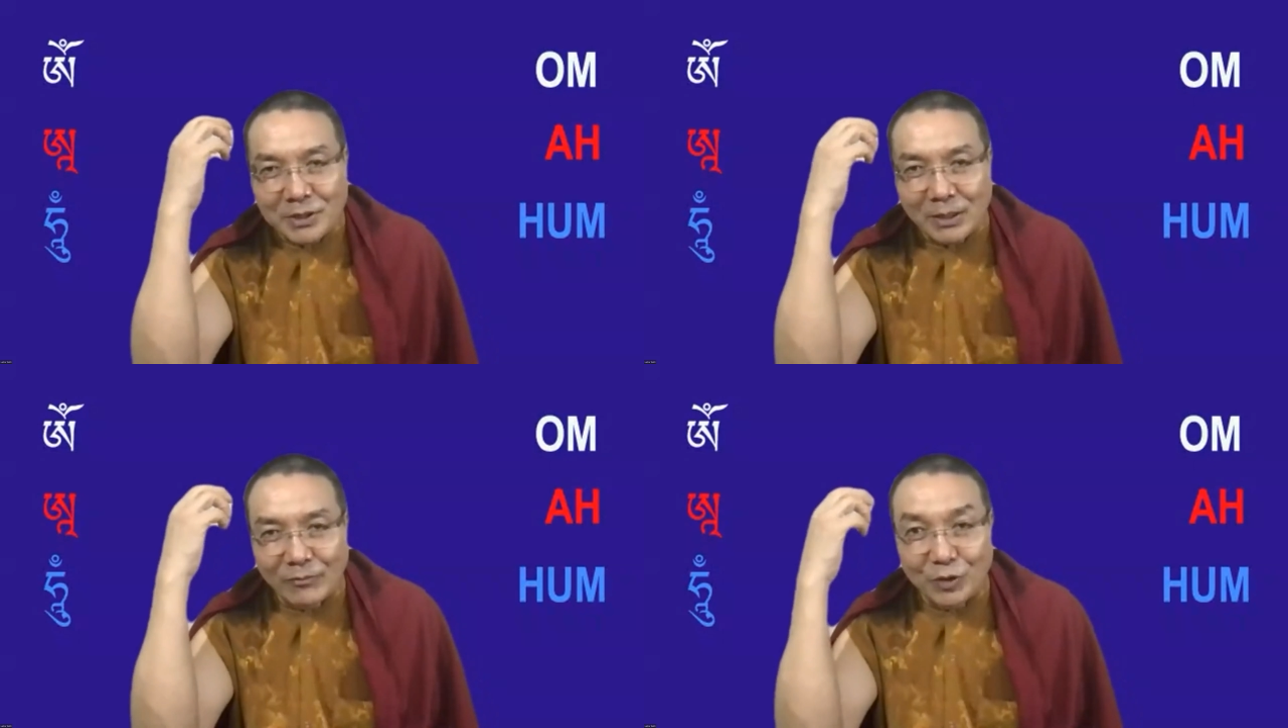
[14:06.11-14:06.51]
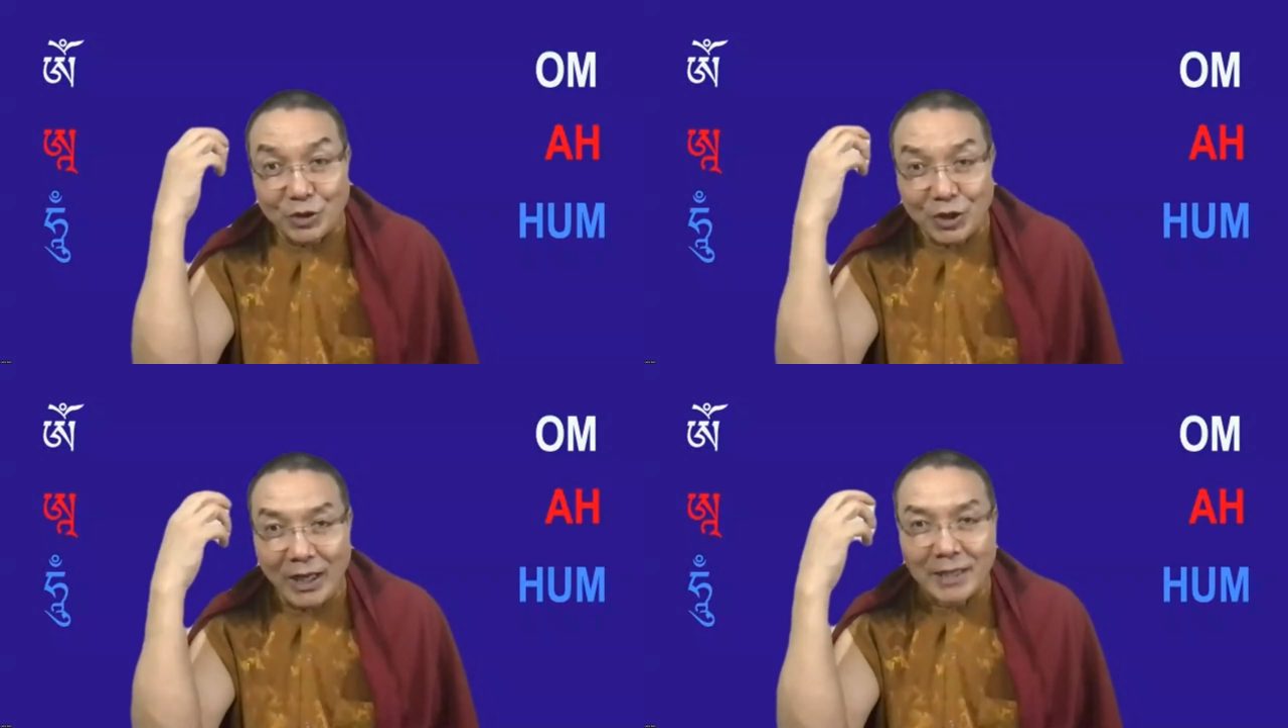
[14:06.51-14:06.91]
some
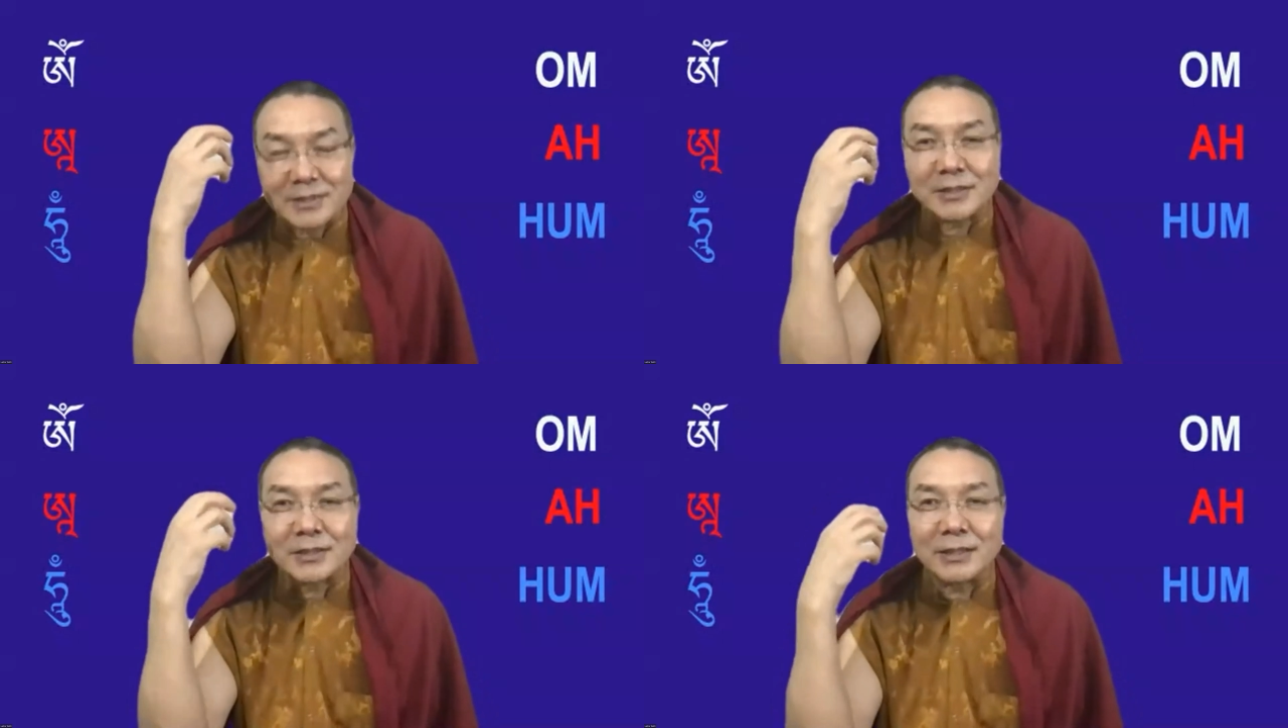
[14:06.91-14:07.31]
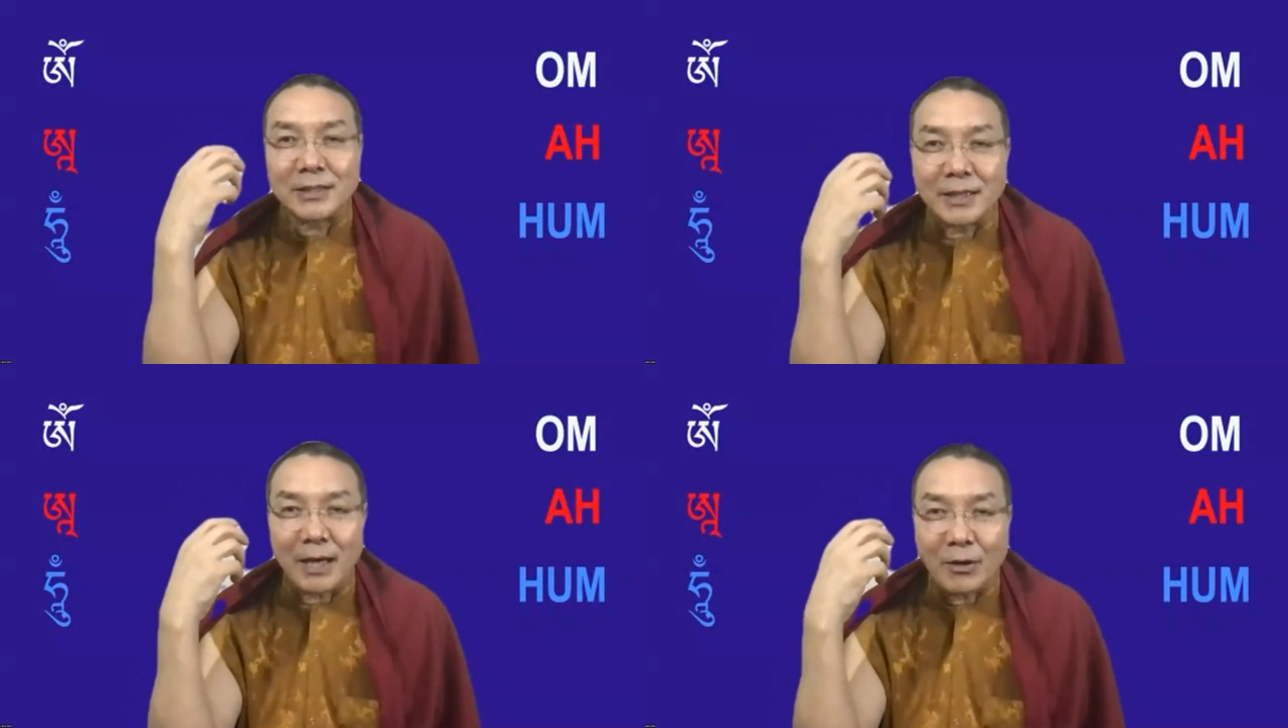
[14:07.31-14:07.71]
visualization
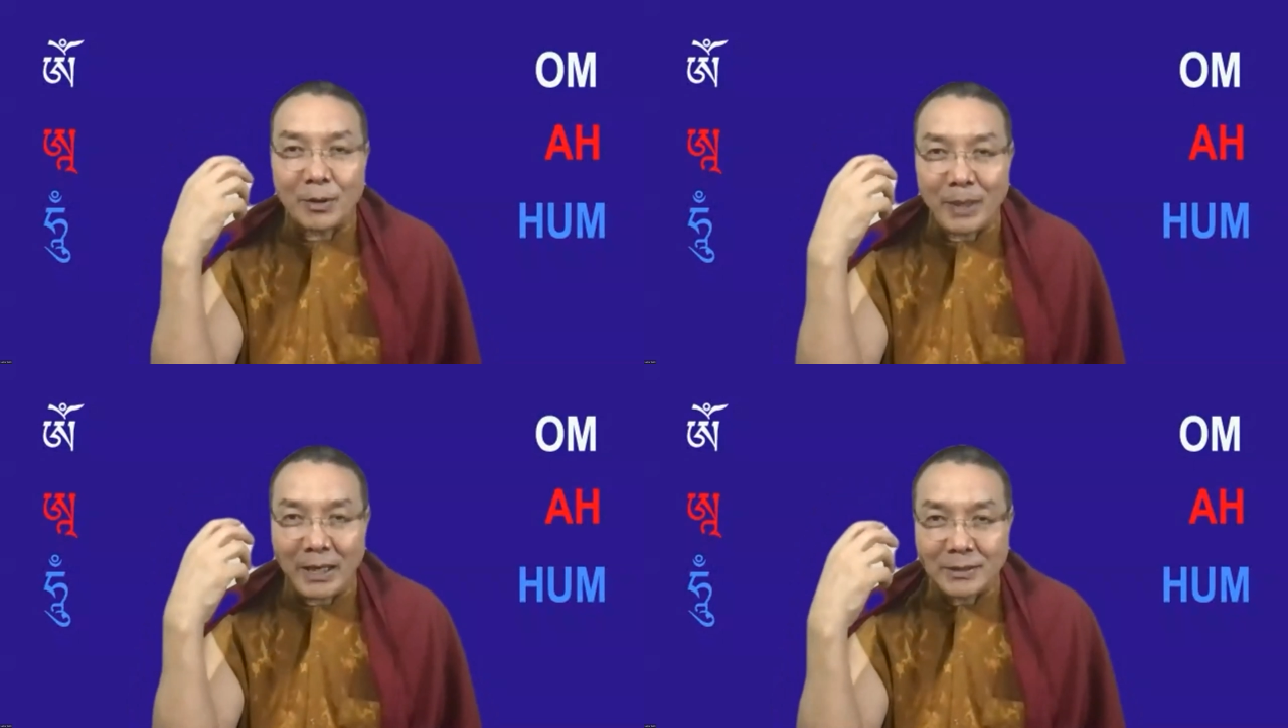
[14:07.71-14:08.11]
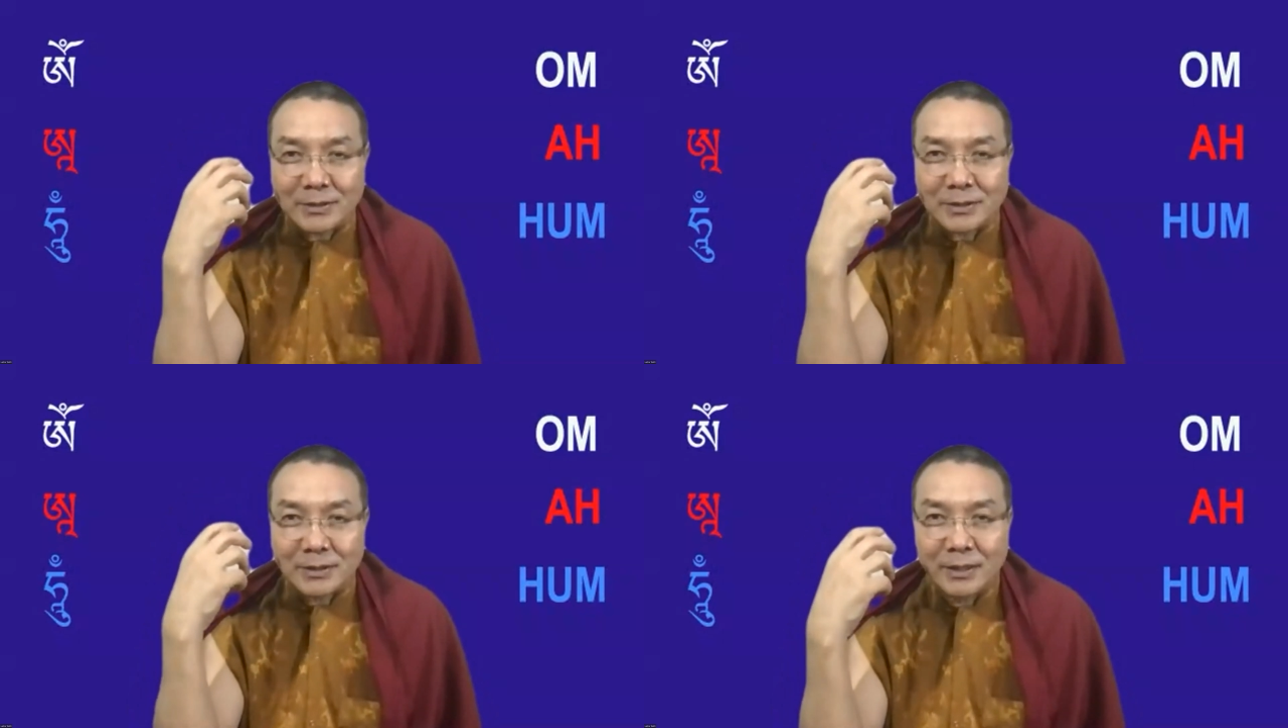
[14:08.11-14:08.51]
in our mind,